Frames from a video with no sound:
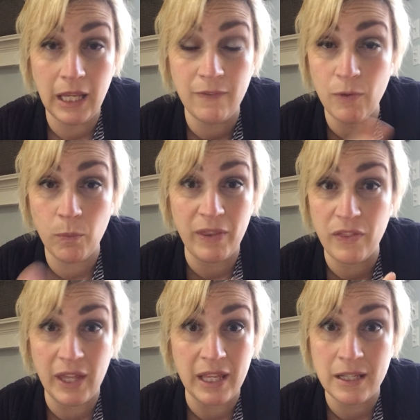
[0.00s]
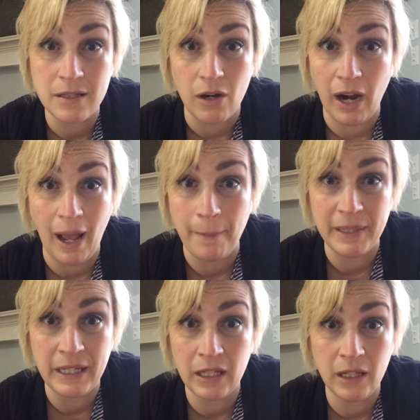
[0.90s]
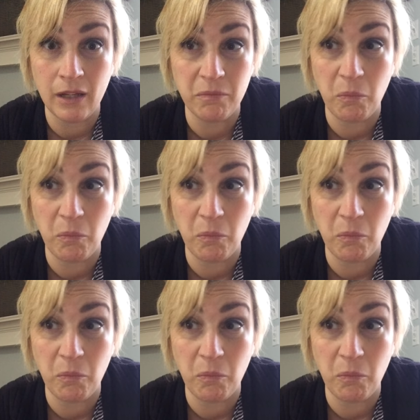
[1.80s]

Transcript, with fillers: Even when things are happening,